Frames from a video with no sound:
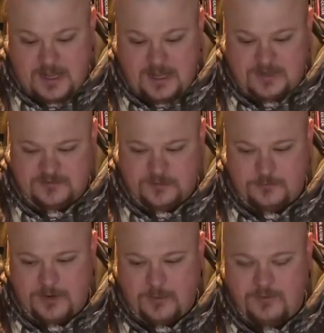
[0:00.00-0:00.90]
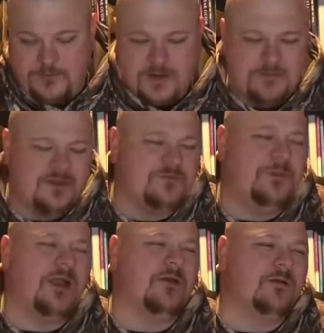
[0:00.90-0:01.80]
So bear with me, and please
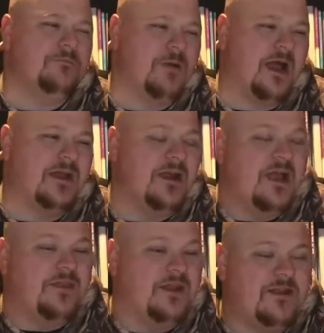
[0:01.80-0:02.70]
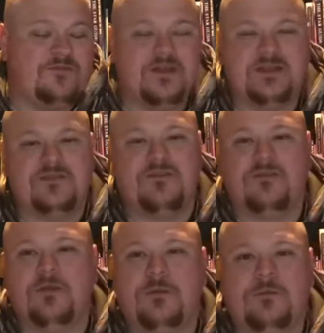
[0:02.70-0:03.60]
bear in mind that if you disagree
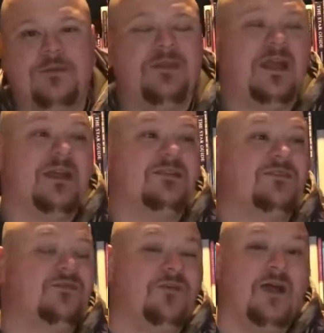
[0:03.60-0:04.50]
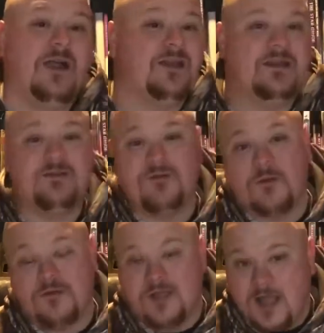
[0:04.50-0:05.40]
with me, that's fine. You can even go in the
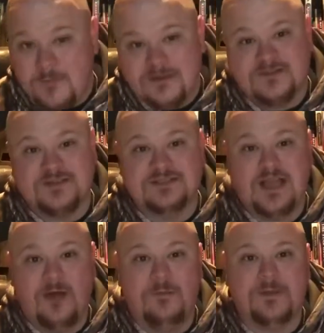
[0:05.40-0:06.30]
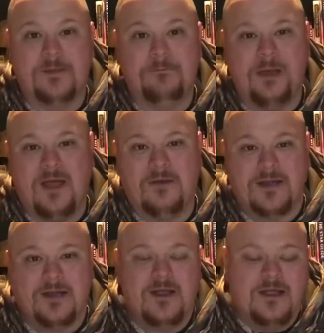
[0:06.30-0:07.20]
comments and tell me about it.
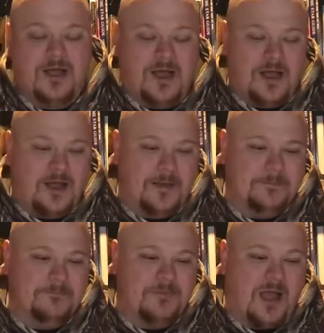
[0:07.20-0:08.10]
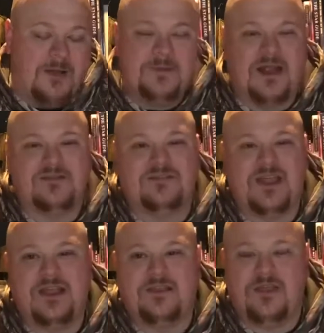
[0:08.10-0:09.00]
I'm not
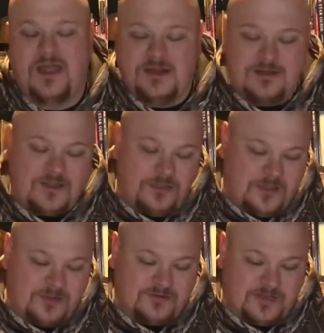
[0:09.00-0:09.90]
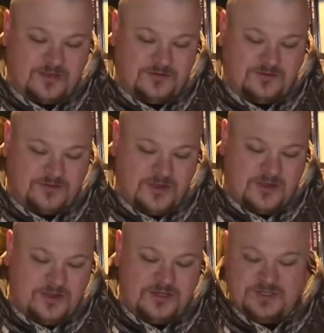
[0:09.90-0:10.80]
saying that this is
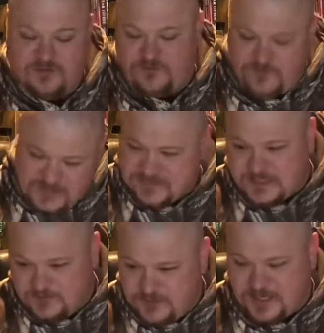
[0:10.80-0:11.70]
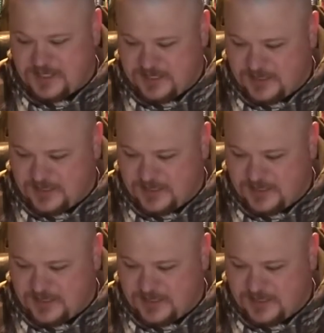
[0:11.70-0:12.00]
definitively